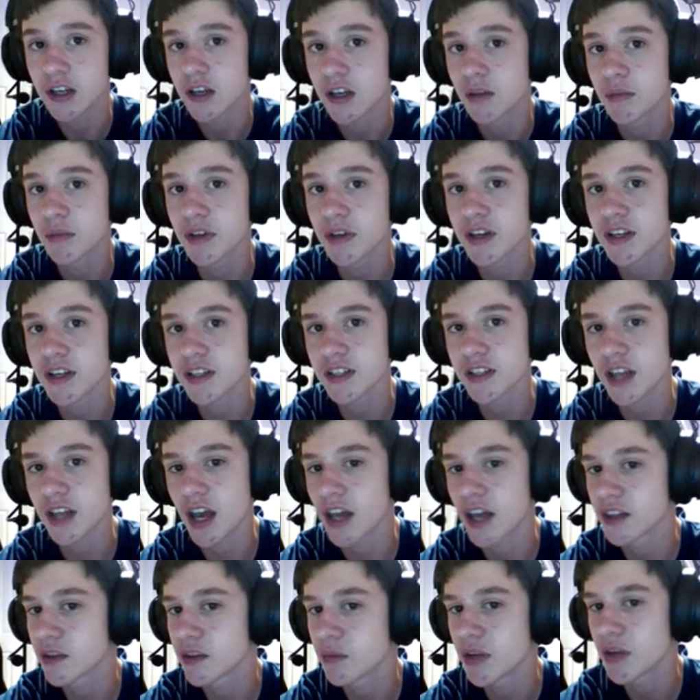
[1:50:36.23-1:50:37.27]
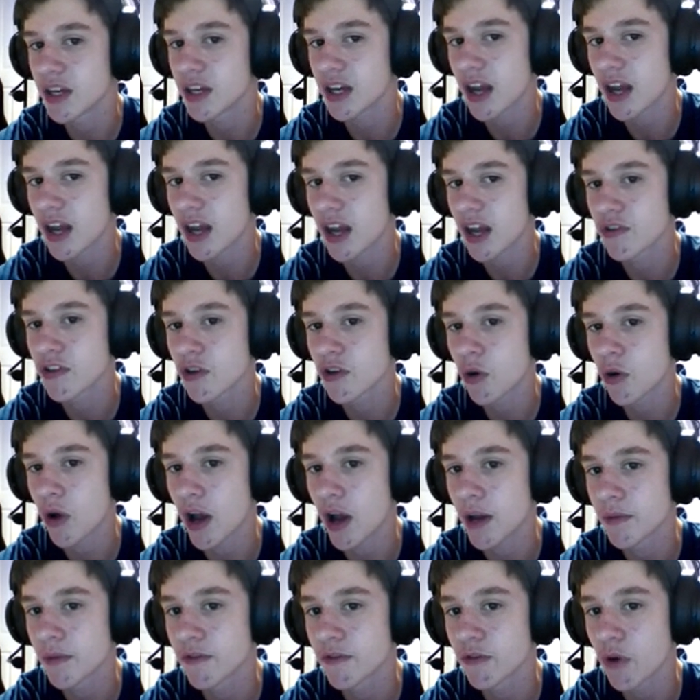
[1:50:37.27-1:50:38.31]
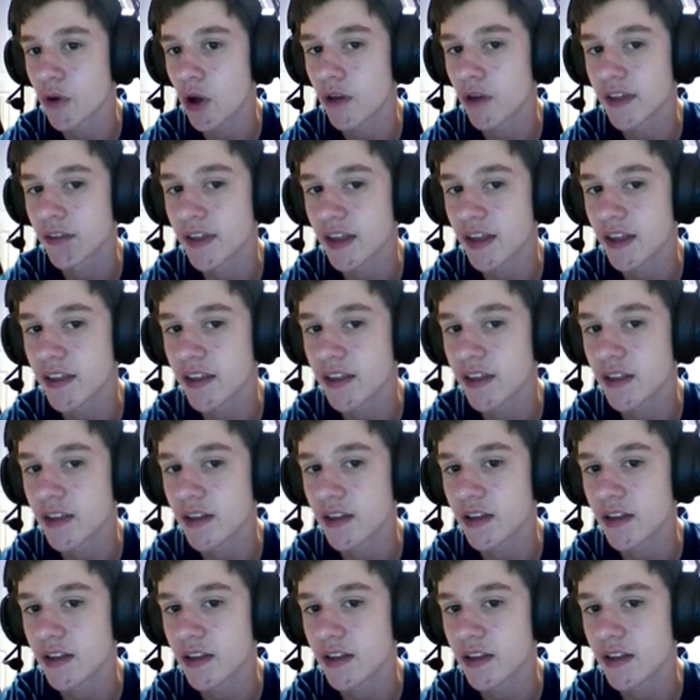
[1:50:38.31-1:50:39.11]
because at the beginning I was so hyped for all this,